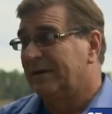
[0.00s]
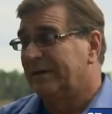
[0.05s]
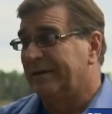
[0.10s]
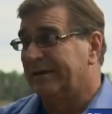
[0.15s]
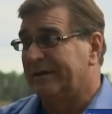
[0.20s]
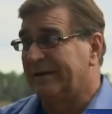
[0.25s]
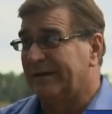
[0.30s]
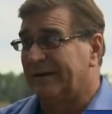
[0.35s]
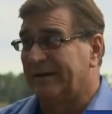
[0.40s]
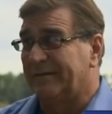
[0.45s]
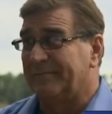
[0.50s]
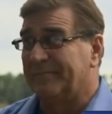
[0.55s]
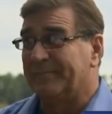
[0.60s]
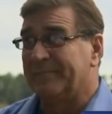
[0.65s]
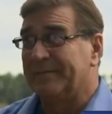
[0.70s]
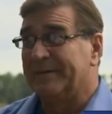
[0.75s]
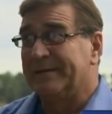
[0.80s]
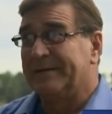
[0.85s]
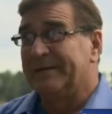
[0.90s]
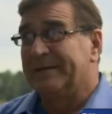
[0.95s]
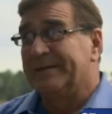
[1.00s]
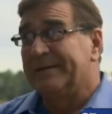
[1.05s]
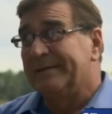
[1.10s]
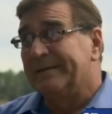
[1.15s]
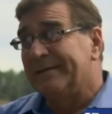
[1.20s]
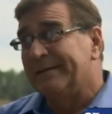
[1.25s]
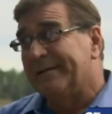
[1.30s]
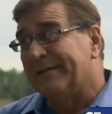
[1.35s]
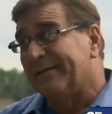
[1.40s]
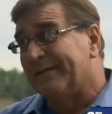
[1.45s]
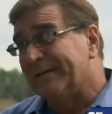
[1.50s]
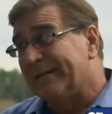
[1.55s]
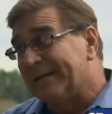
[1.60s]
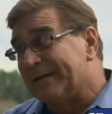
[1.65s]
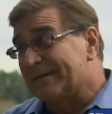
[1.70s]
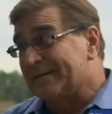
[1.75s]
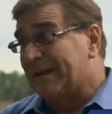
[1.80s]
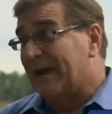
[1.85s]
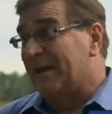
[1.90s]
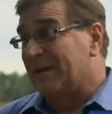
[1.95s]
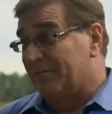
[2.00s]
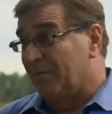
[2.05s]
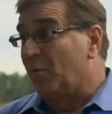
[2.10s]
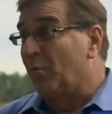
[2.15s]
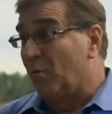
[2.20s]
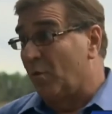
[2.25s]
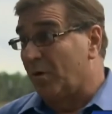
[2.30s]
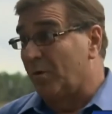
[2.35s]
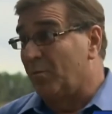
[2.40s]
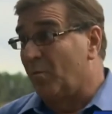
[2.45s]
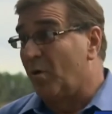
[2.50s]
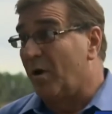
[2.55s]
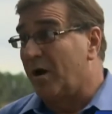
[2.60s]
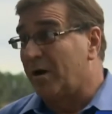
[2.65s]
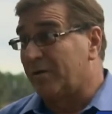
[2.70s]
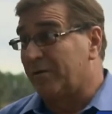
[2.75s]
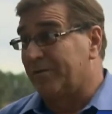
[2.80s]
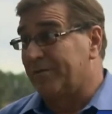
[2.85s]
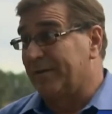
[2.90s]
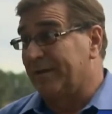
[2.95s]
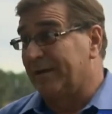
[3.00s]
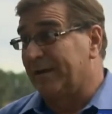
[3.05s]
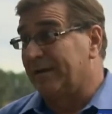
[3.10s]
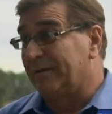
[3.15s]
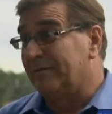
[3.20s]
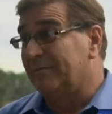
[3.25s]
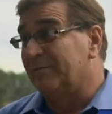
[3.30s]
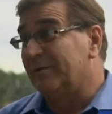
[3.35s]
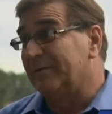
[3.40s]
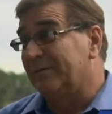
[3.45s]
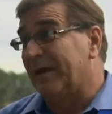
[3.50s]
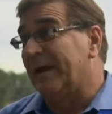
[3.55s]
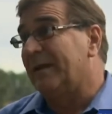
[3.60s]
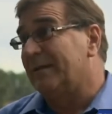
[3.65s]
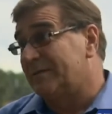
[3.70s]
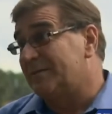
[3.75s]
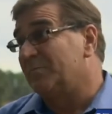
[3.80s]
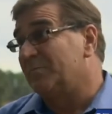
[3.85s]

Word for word: And, um, you know, it is kind of a warm water thing, and we've had